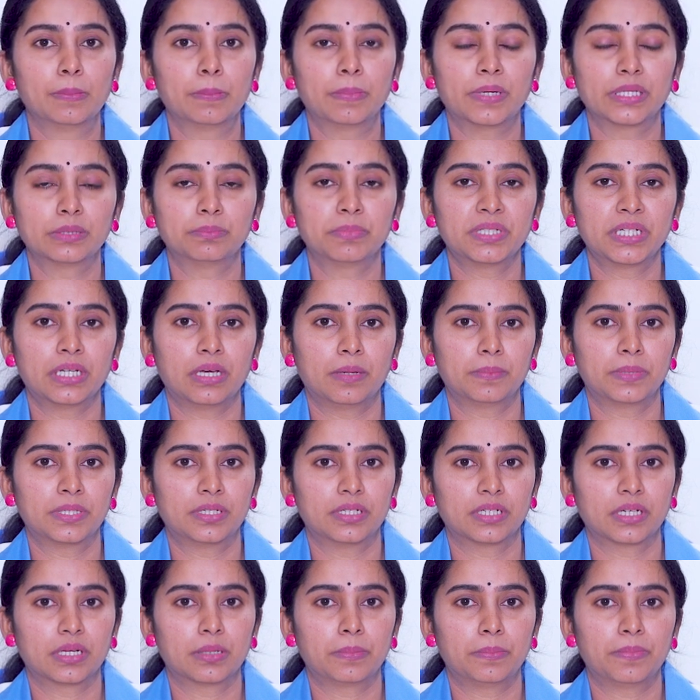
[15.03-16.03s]
Padmanabha
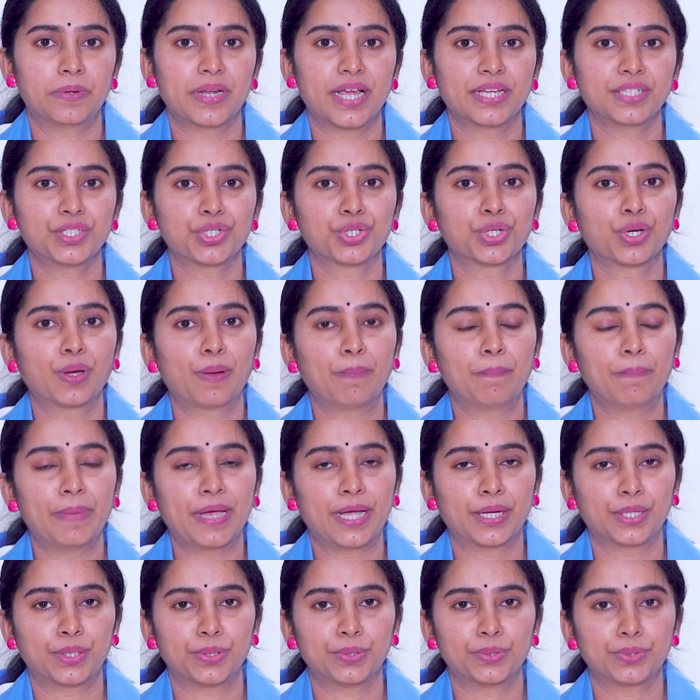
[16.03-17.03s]
Nagar branch,
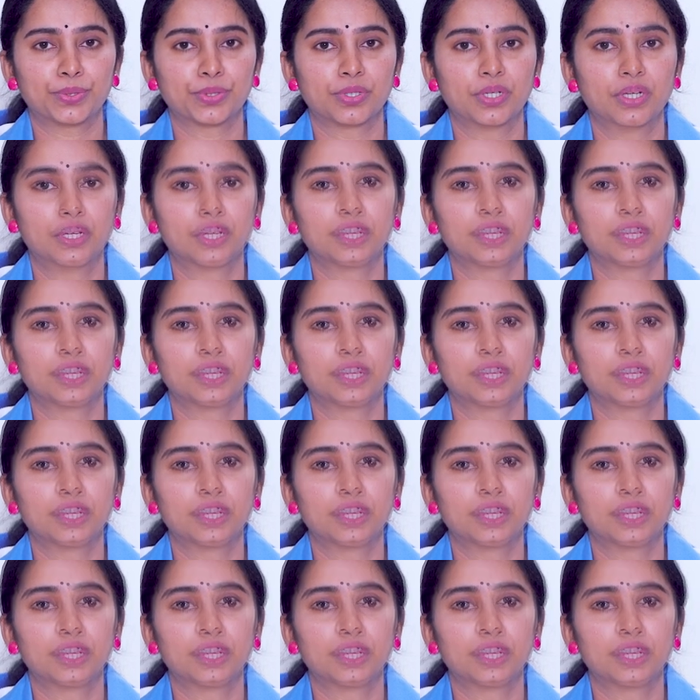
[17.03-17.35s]
Bangalore.